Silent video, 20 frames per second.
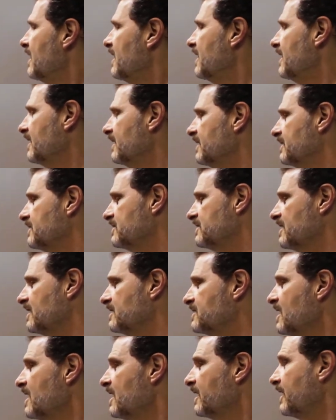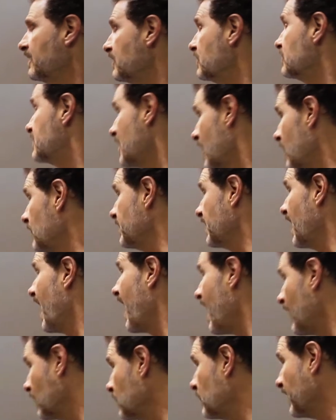And he says, can you tell me,
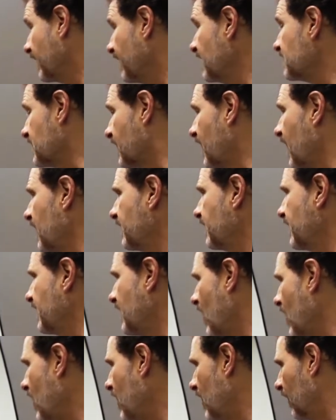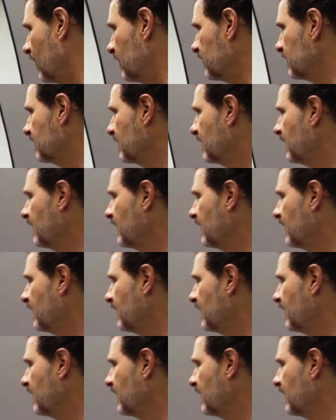how do I get to Carnegie Hall?